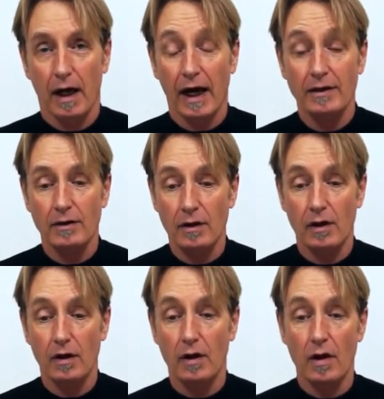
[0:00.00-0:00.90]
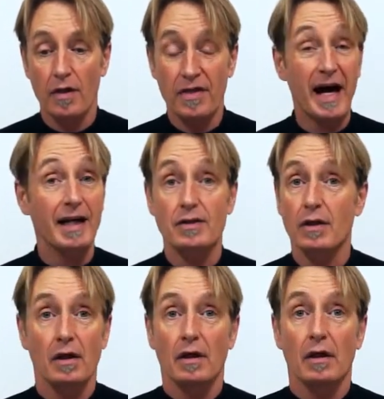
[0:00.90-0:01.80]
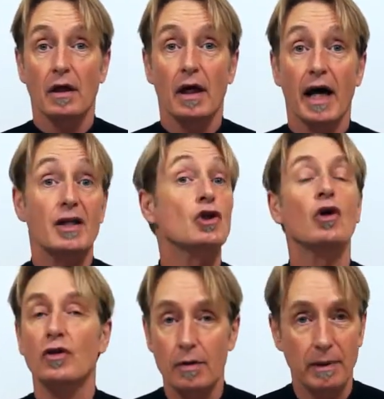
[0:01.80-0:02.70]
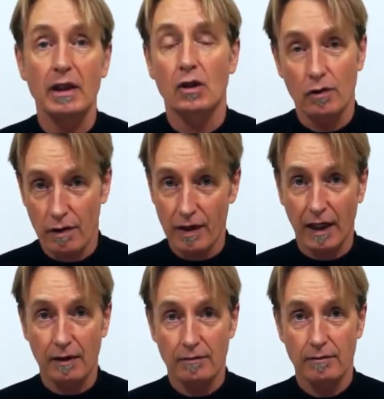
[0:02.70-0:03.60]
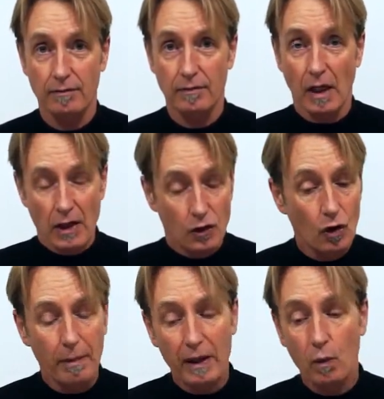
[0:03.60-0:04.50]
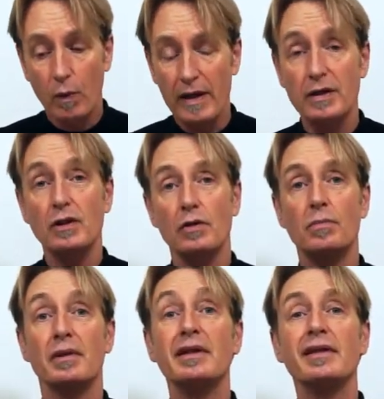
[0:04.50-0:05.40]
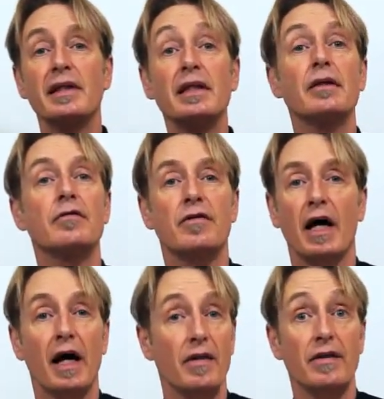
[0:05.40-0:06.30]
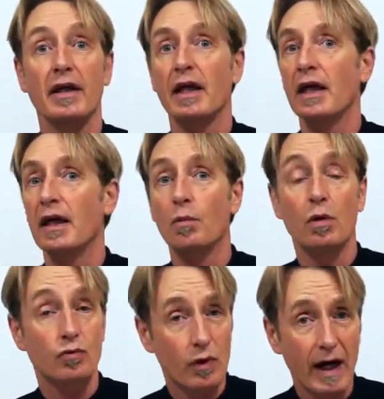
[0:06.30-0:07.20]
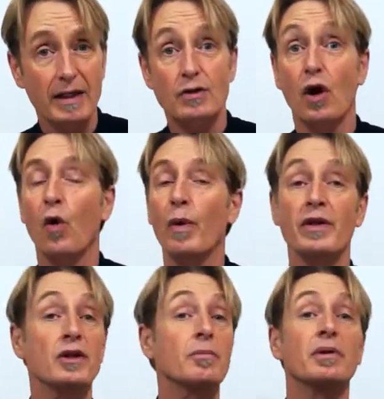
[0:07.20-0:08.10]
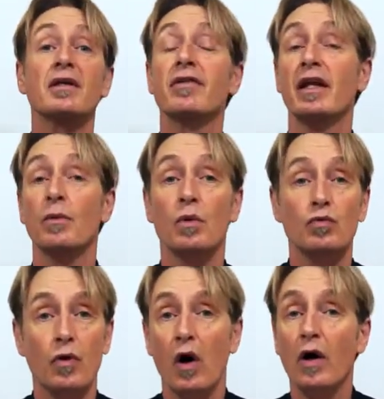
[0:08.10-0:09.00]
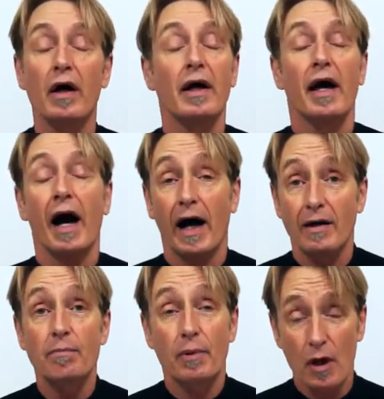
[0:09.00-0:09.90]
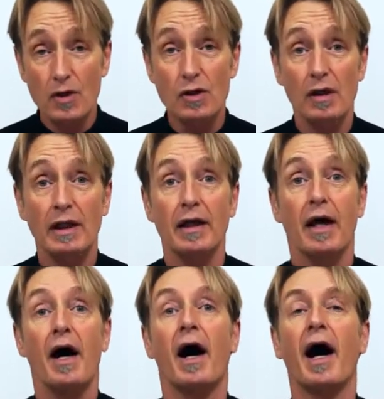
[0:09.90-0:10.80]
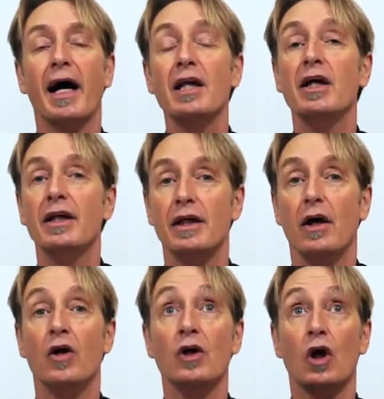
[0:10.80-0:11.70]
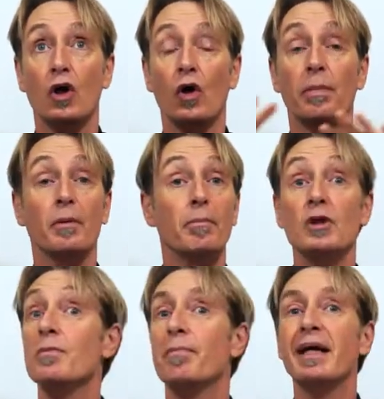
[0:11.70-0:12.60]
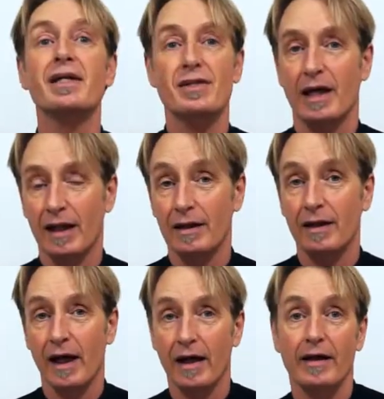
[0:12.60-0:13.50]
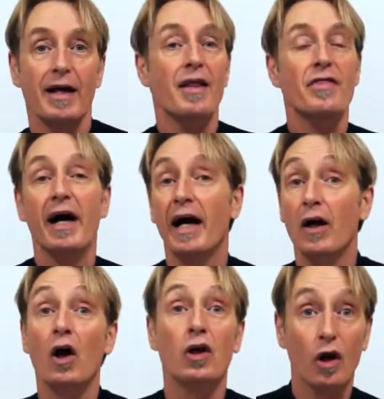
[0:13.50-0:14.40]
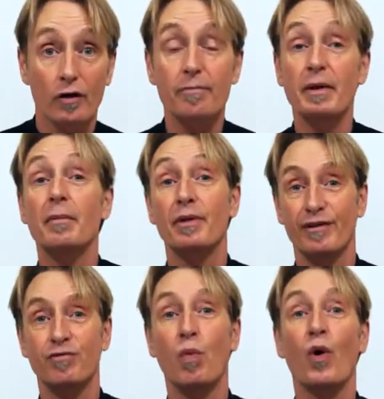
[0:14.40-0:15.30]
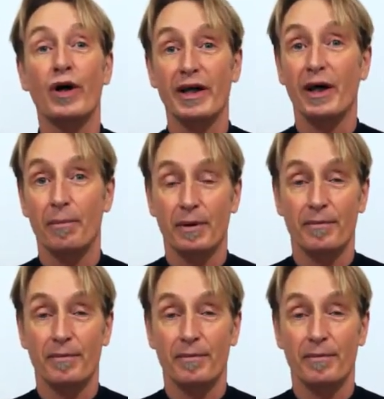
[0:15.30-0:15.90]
And that has got to be a good thing. No matter whether you believe that they were right or whether you believe that they were wrong. Personally, I look at it on a global, much bigger scale than that a lot of people have woken up.